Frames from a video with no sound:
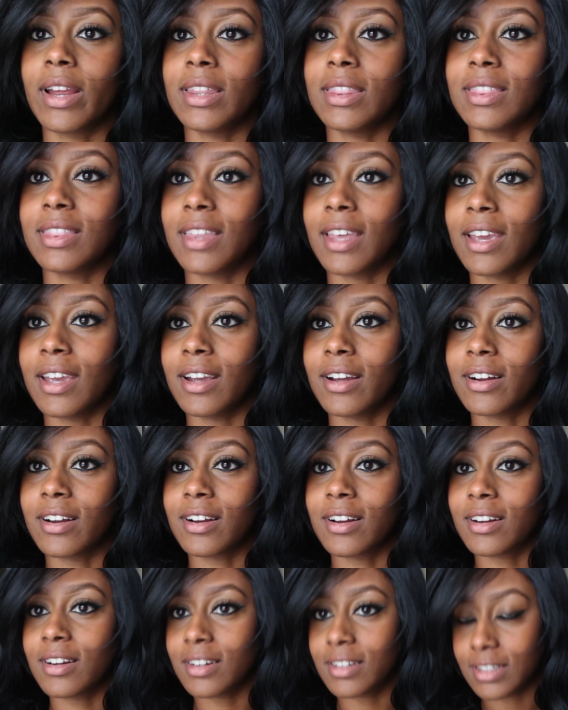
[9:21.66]

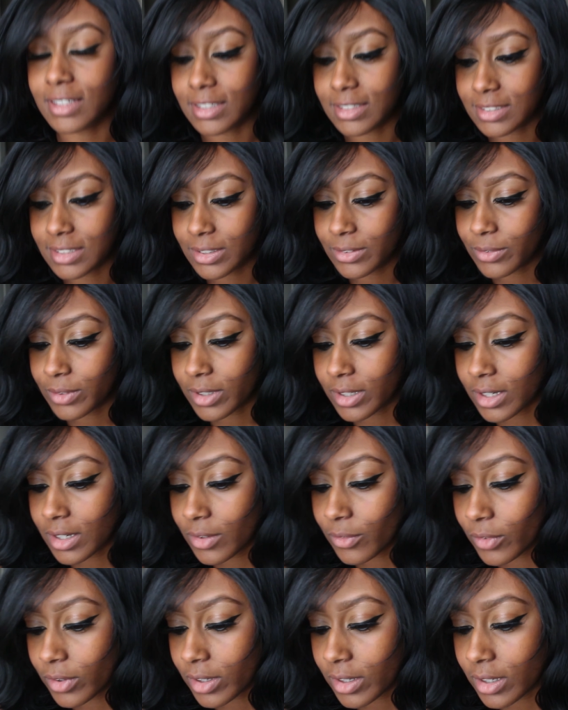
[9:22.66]
there and see
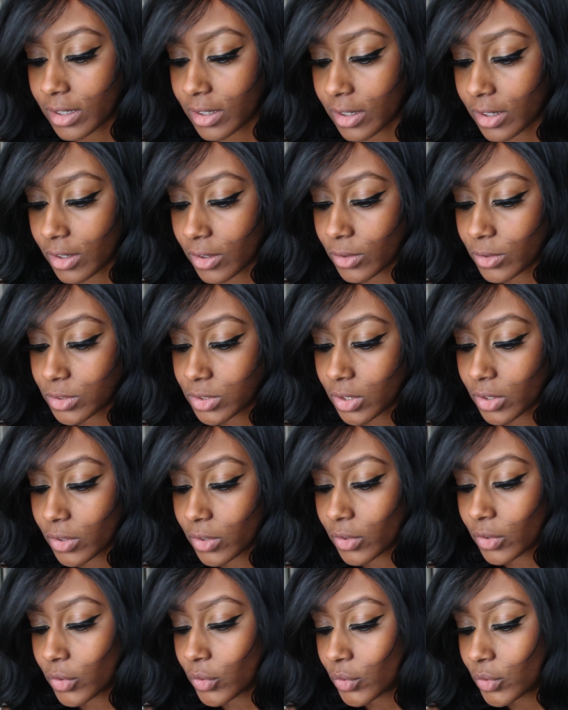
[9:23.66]
what goes
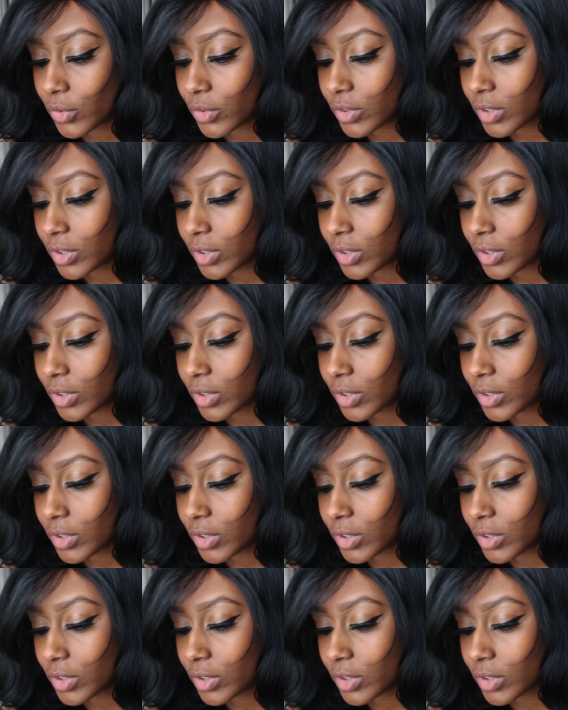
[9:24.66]
on.